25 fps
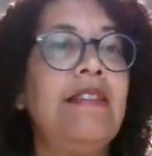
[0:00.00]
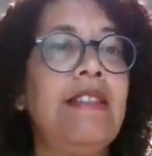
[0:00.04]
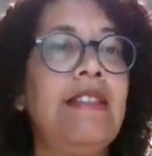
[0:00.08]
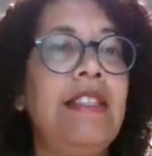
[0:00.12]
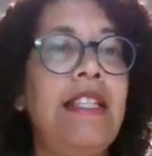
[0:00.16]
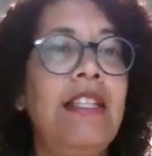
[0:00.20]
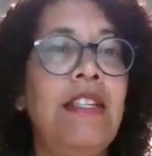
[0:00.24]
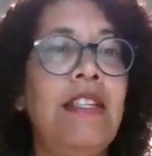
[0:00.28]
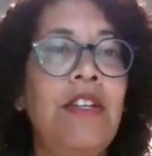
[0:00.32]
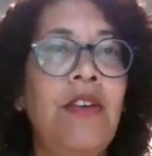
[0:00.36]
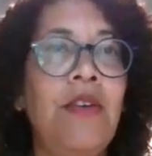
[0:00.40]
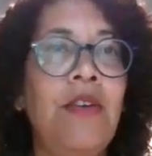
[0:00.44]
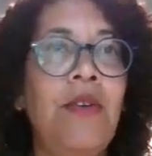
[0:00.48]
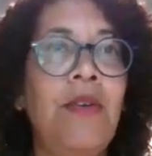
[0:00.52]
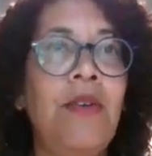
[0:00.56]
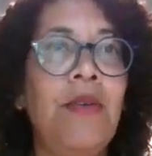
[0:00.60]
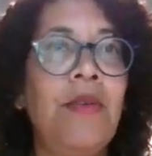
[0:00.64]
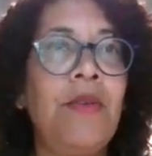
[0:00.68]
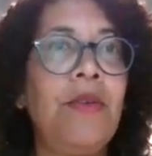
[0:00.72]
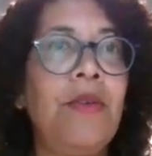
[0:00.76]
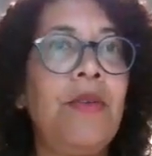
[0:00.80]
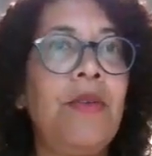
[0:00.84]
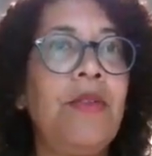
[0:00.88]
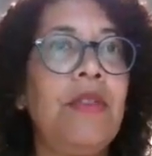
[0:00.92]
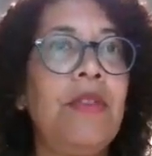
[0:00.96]

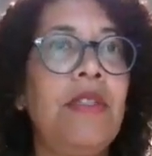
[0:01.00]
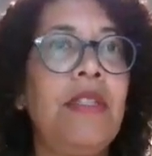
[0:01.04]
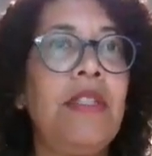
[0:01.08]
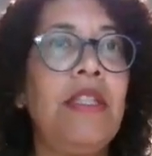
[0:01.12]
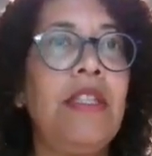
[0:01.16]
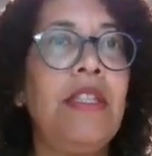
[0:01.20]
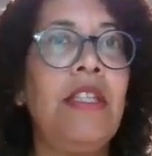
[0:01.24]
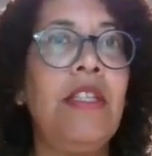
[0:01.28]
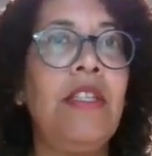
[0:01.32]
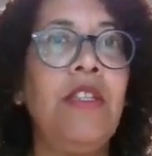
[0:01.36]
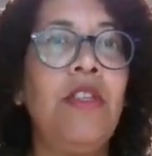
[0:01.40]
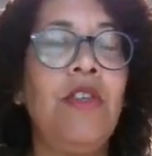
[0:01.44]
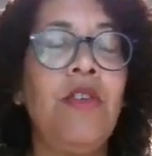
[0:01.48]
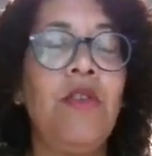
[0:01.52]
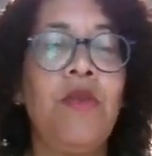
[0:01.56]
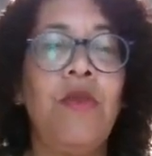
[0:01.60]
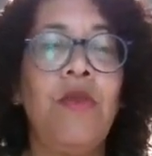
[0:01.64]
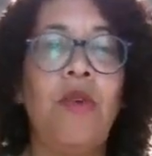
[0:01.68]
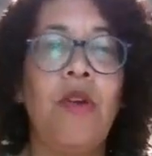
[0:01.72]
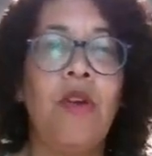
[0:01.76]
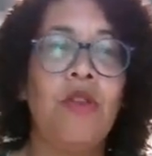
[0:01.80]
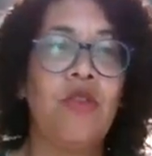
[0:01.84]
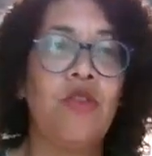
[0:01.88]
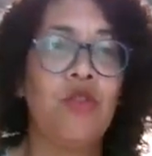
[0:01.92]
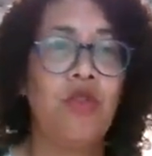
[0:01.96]

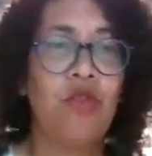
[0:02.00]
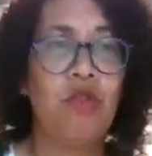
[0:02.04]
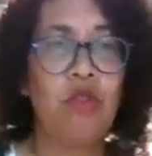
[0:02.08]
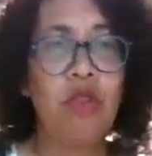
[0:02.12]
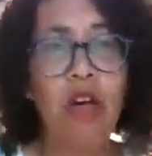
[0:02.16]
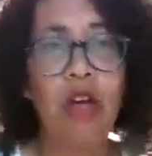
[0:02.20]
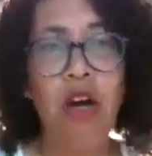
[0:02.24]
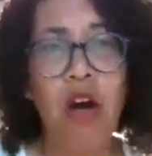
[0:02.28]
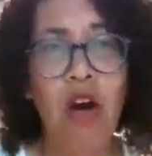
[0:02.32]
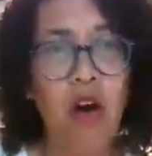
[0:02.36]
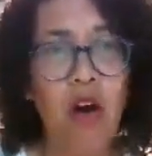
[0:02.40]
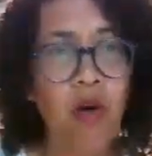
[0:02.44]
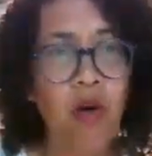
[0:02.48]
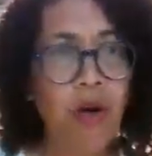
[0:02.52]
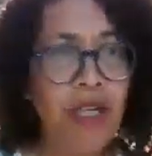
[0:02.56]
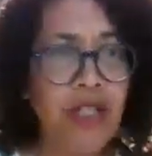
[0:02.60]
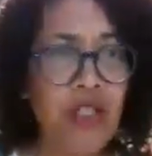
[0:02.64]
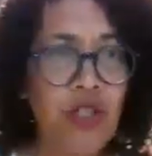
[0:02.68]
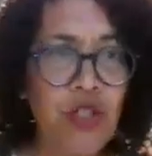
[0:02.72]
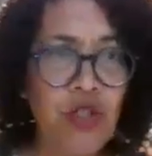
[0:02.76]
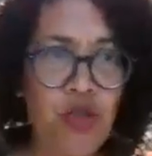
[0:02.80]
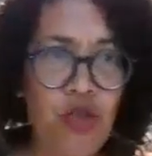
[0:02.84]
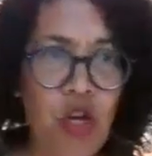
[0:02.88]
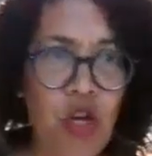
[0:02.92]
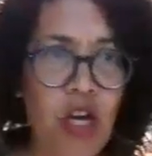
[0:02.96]
you are
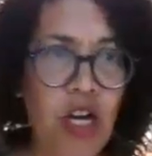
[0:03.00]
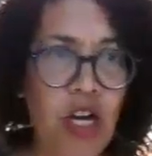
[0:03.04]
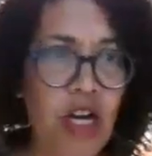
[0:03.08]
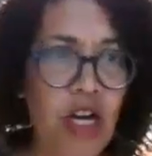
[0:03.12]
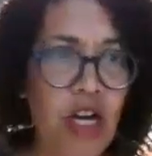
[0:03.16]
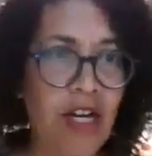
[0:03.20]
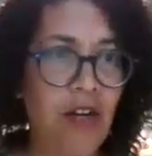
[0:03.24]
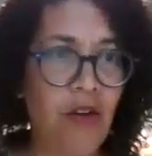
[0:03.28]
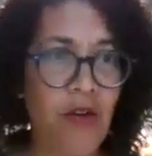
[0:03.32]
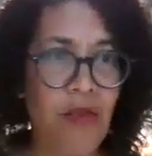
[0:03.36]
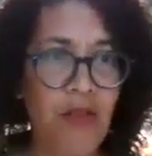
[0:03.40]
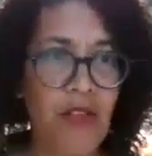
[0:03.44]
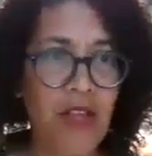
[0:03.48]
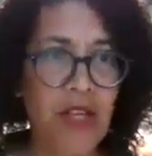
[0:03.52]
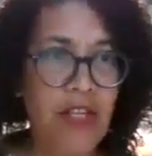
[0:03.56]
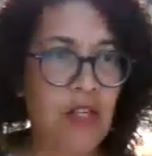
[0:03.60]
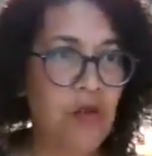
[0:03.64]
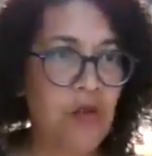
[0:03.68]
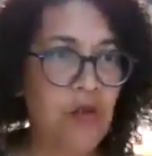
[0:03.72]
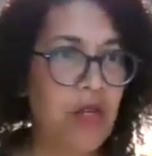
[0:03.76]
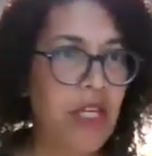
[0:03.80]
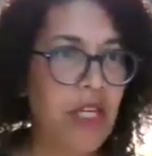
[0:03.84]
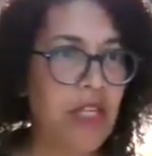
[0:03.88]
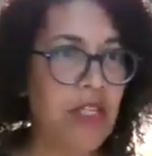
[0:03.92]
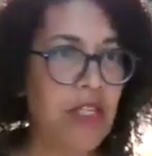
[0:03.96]
always strong or that
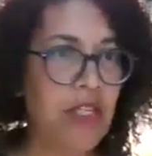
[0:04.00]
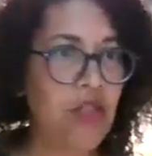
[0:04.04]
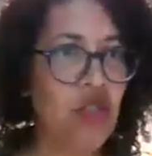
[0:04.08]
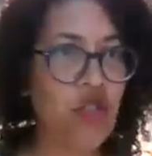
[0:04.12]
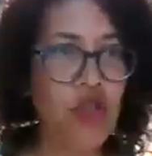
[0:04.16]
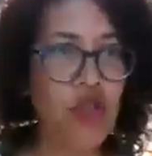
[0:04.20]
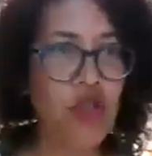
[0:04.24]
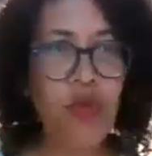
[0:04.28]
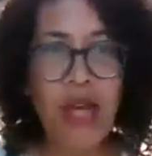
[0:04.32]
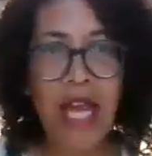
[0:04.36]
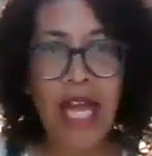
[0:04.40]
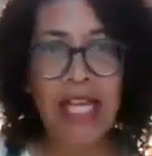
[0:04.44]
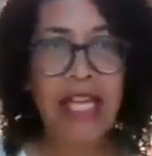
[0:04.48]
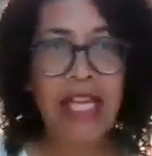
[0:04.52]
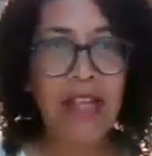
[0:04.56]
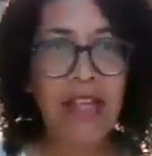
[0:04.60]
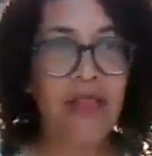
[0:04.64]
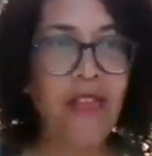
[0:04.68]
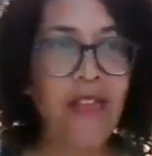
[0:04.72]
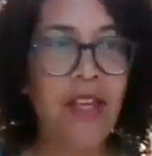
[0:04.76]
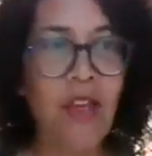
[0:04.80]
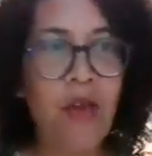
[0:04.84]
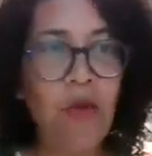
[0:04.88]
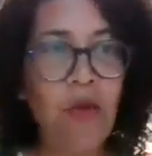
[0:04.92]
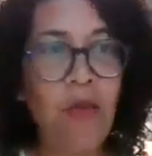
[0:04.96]
you can do
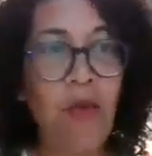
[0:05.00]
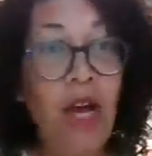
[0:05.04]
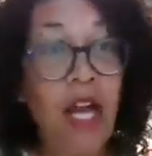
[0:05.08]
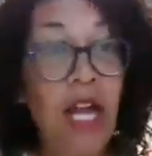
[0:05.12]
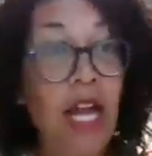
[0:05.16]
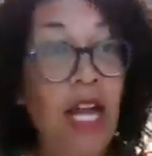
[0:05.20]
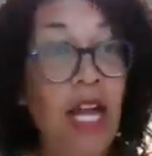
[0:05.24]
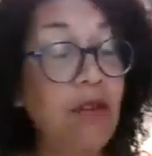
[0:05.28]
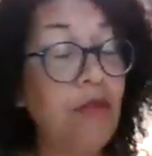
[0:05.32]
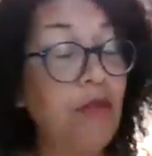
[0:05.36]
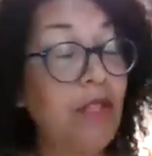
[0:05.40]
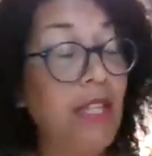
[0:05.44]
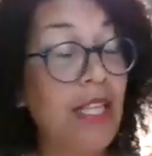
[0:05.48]
anything you want.